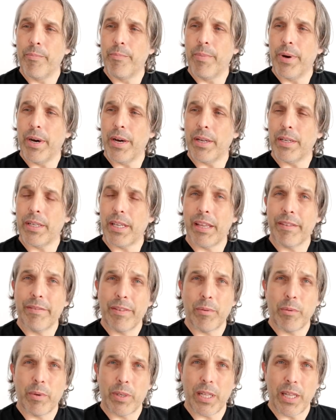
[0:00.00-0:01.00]
But if
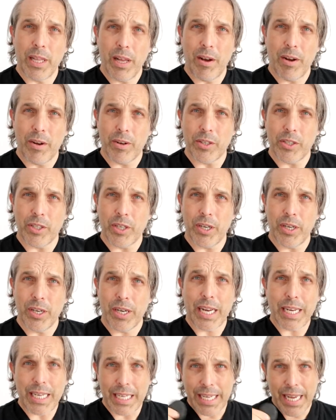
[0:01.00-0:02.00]
it was larger,
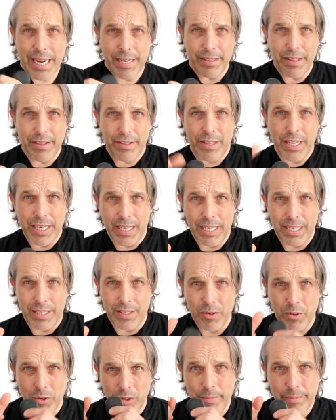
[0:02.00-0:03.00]
and again the thickness,
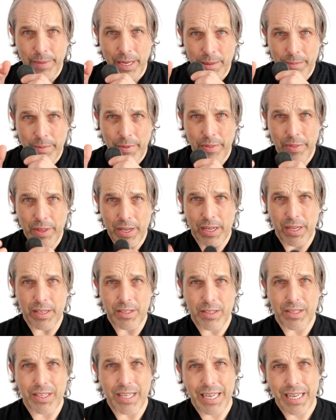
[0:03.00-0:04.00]
you've got to make them thicker
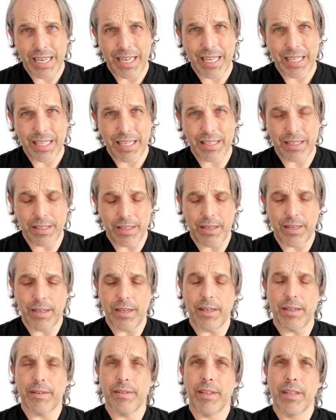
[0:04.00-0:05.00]
so your hand doesn't
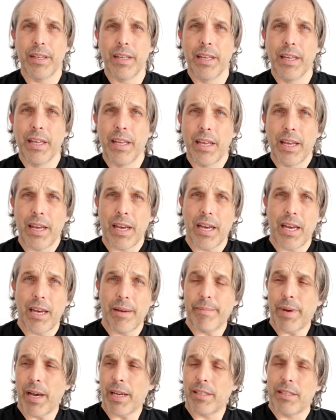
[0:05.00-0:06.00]
hurt.
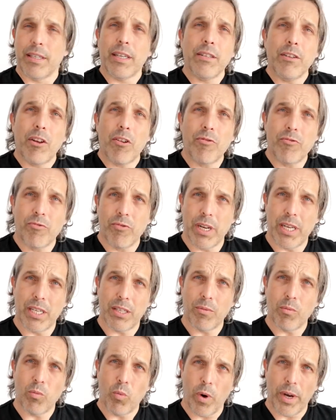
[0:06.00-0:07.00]
I see no
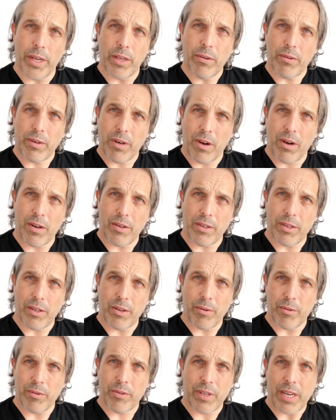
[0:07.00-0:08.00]
reason why you can't
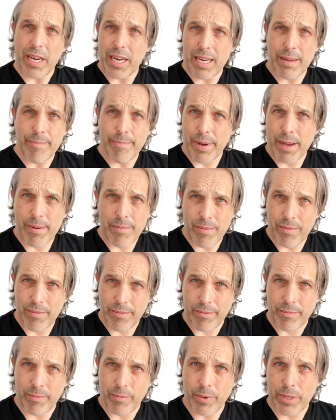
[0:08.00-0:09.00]
use any pebble,
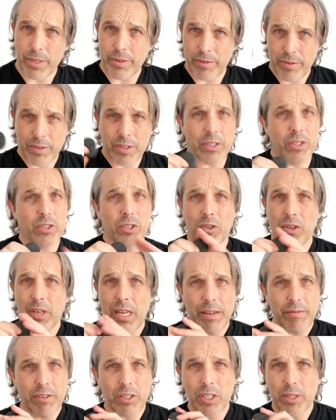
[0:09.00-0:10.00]
which you've just got to
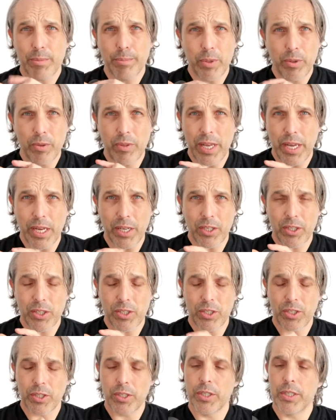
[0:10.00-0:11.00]
have a smooth
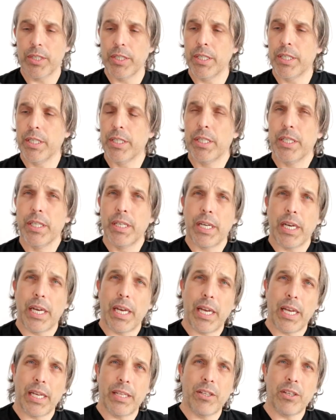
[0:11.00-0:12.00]
edge,
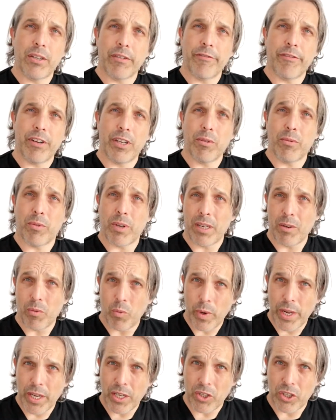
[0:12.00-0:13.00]
and you can find all kind of
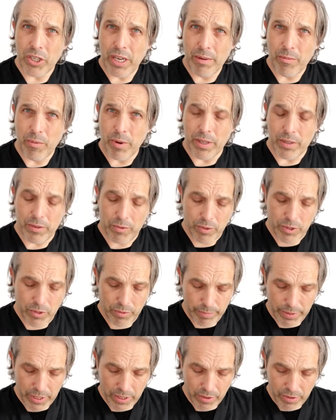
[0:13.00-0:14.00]
weird shaped ones which
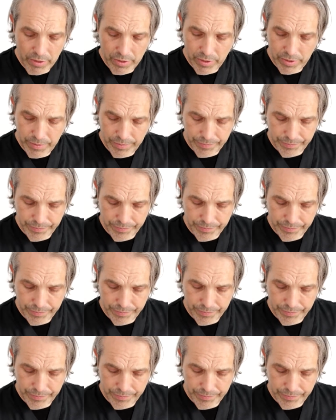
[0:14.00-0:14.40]
would be good.